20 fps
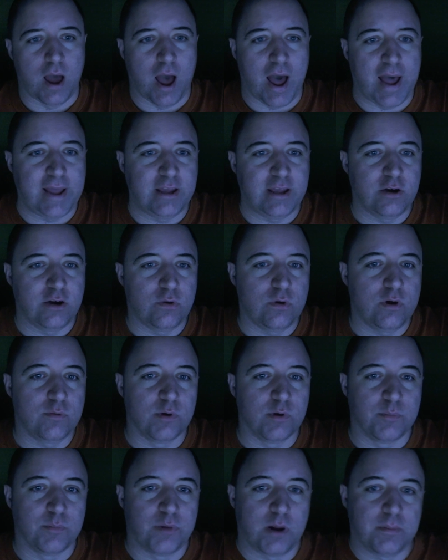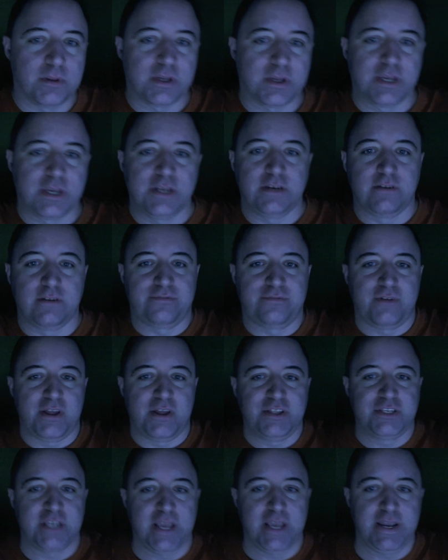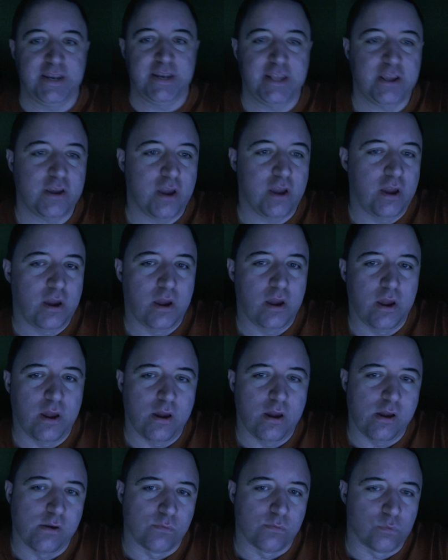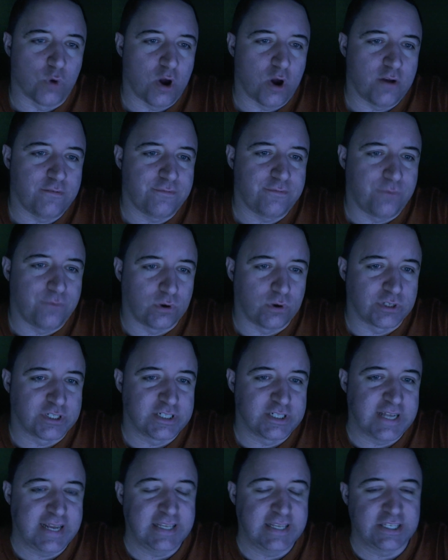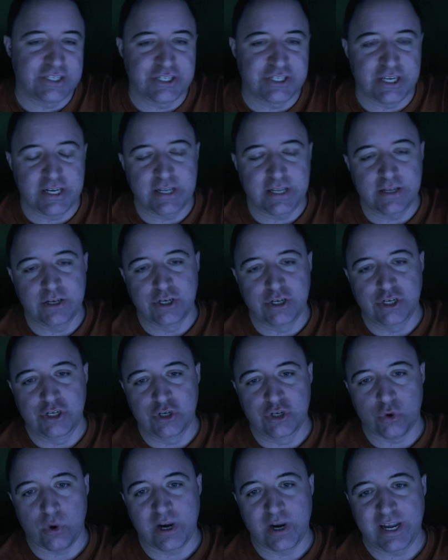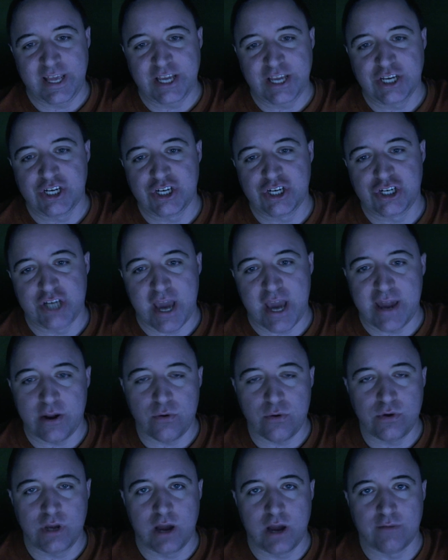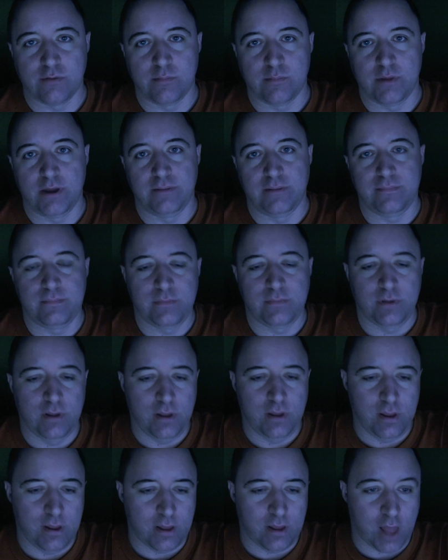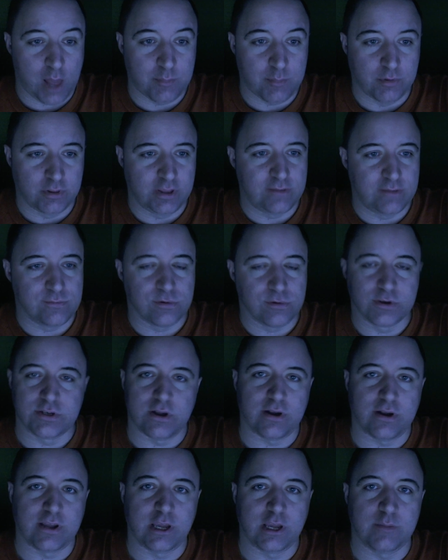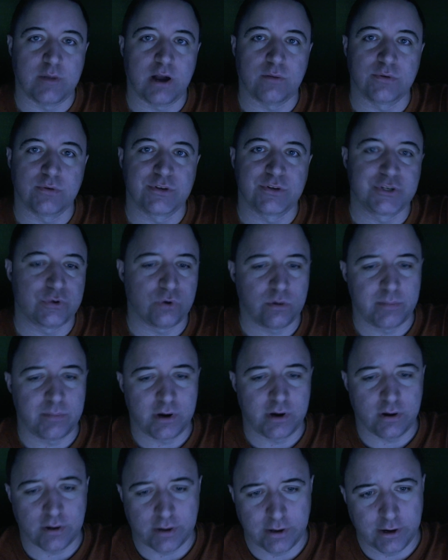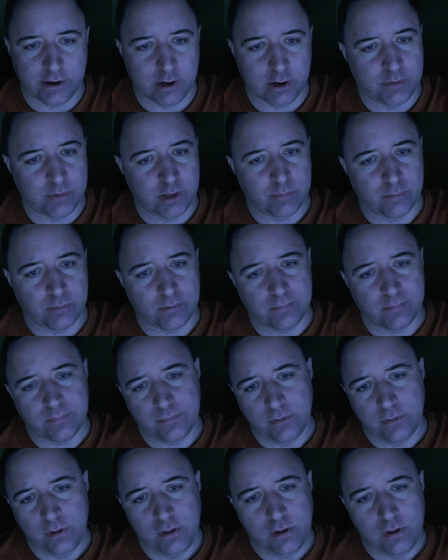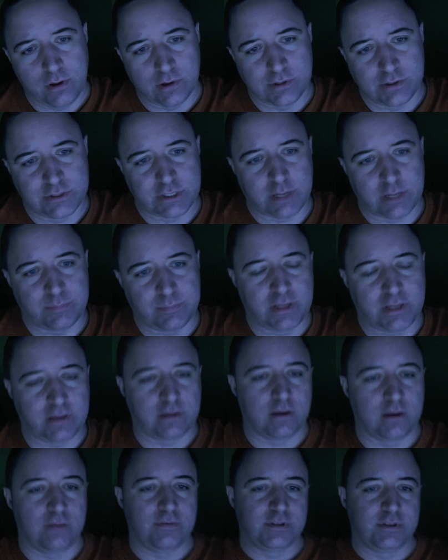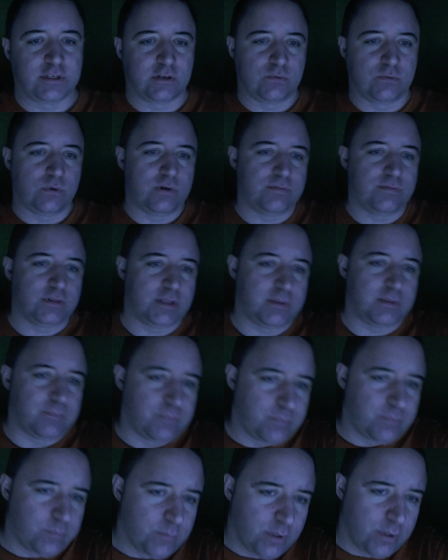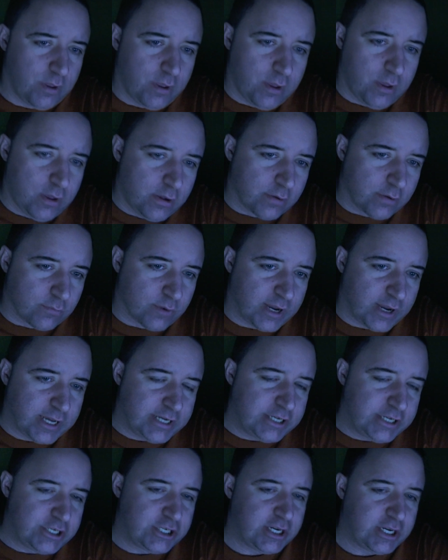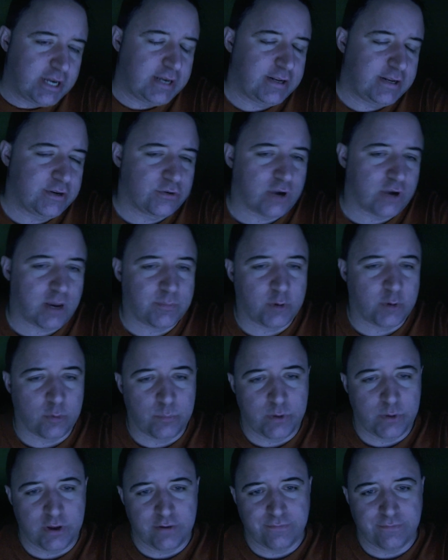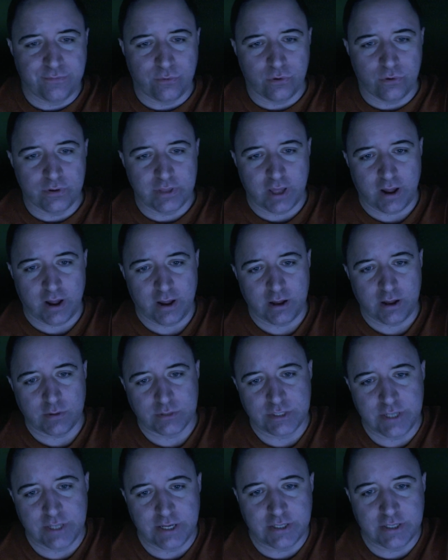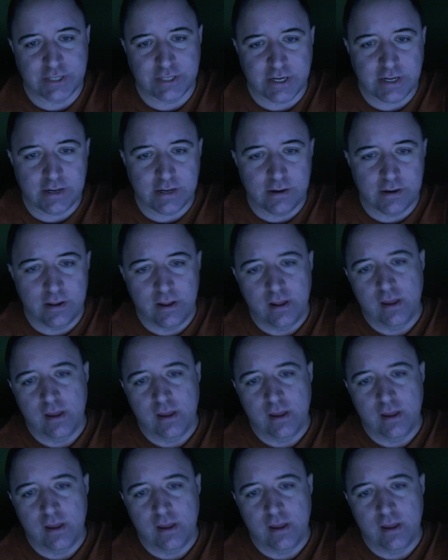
Iowa Republican defends ending run for state senate, joining shadow government. I believe we're talking about Restore America here, people, or something of its equivalent. Randi Shannon dropped her bid for the Iowa State Senate